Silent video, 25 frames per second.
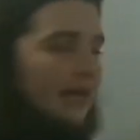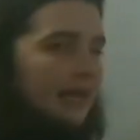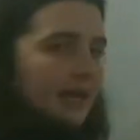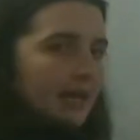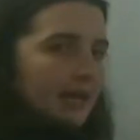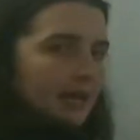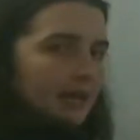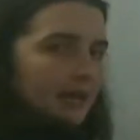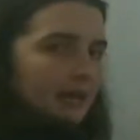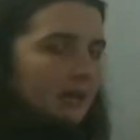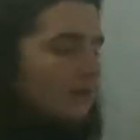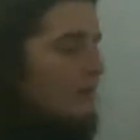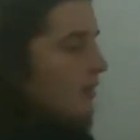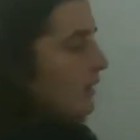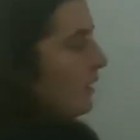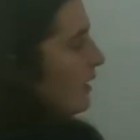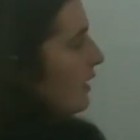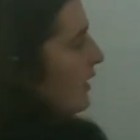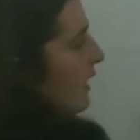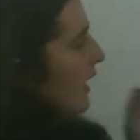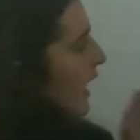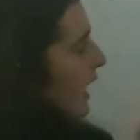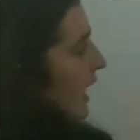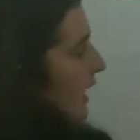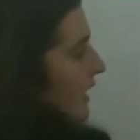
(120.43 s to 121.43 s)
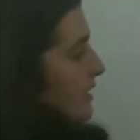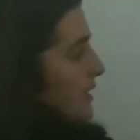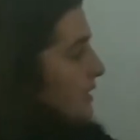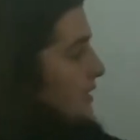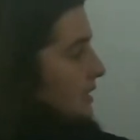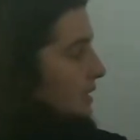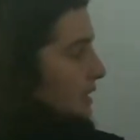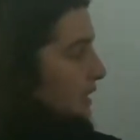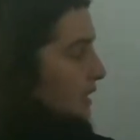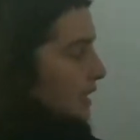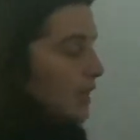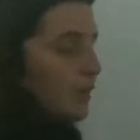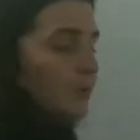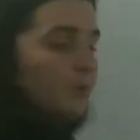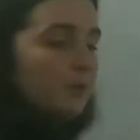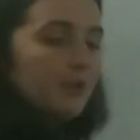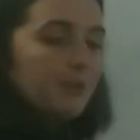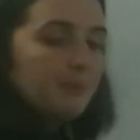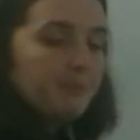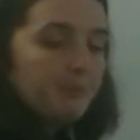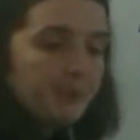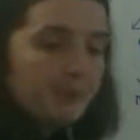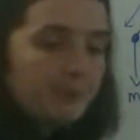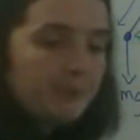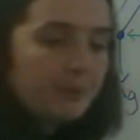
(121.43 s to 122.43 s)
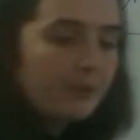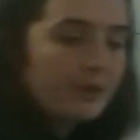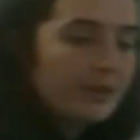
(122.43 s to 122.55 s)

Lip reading: here and the equilibrium